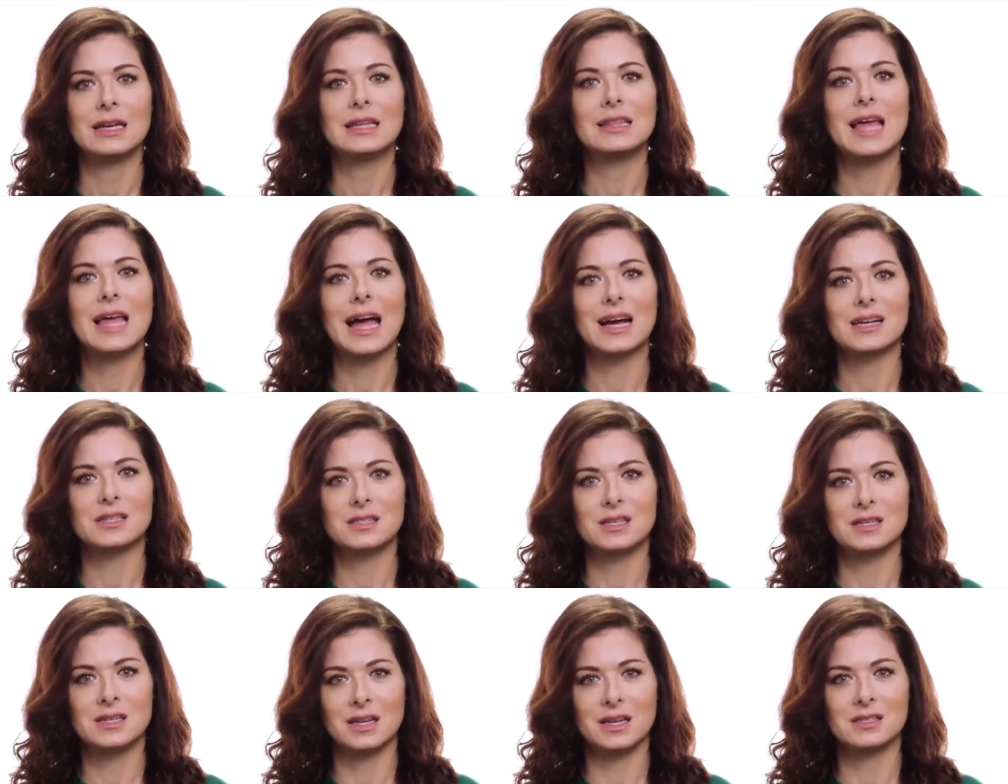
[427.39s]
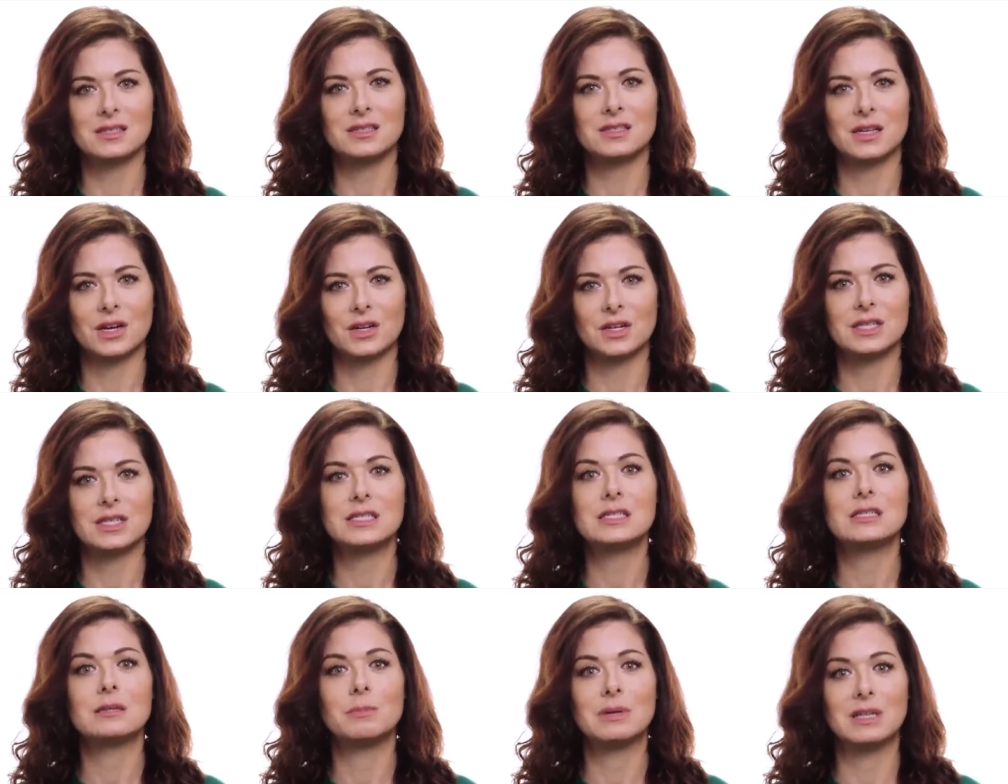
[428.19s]
He lacks the necessary
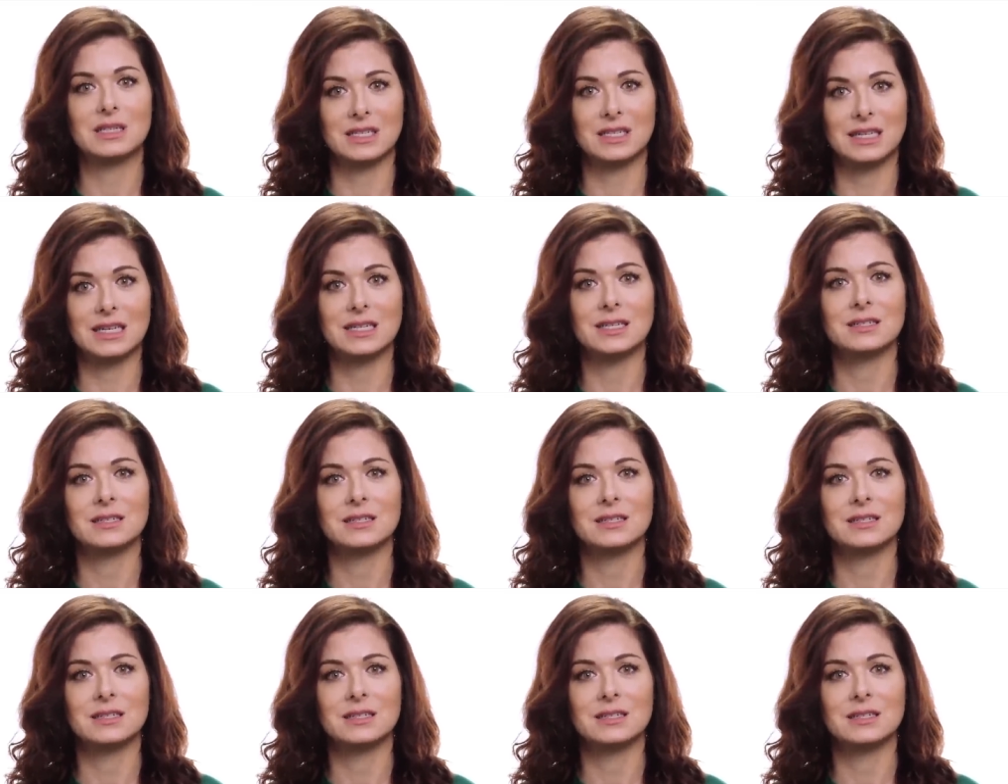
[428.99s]
stability.